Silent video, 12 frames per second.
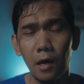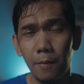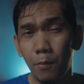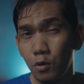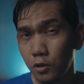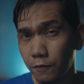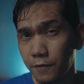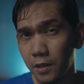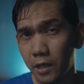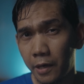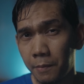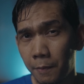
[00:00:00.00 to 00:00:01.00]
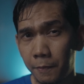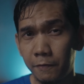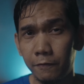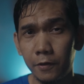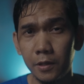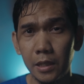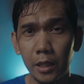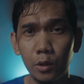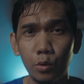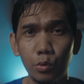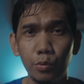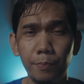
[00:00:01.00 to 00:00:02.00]
most of the time I prefer not
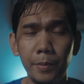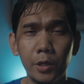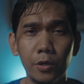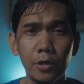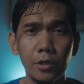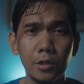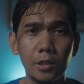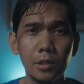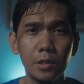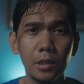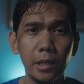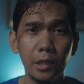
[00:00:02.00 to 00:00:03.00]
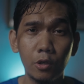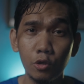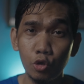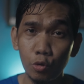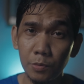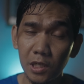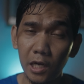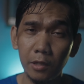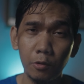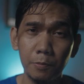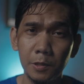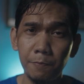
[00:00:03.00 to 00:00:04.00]
to because it consumes a
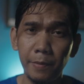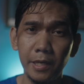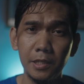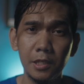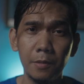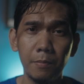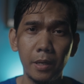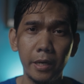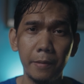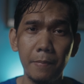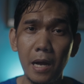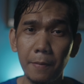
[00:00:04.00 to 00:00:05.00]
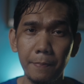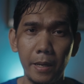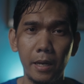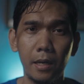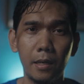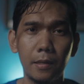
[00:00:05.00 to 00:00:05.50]
lot of space in my backpack.